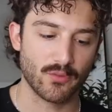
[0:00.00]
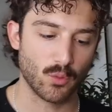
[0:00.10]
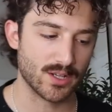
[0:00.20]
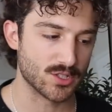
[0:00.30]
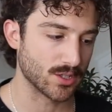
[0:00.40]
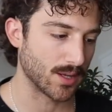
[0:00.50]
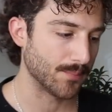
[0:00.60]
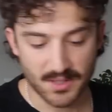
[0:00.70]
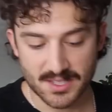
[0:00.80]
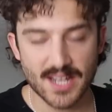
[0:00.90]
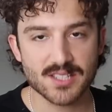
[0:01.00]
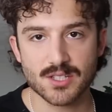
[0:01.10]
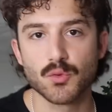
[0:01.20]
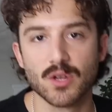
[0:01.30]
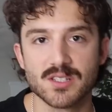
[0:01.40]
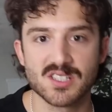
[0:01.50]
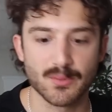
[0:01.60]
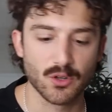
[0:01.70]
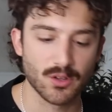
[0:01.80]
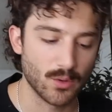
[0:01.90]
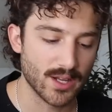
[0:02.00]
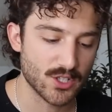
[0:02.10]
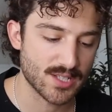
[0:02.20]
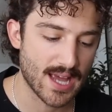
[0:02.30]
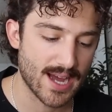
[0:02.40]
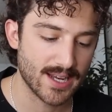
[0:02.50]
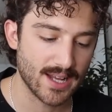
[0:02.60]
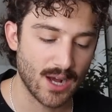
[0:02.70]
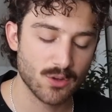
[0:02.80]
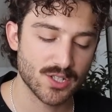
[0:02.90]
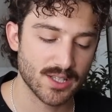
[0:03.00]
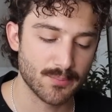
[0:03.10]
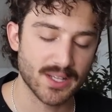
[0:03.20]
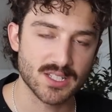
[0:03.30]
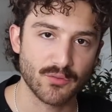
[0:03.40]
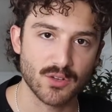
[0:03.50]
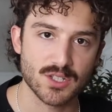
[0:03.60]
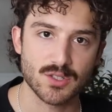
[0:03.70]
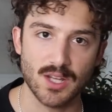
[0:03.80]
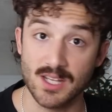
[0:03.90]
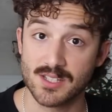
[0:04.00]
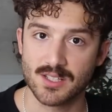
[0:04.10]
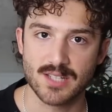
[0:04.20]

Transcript: if a wind took it. The taste is really similar to the one I just had. I would say the big difference is the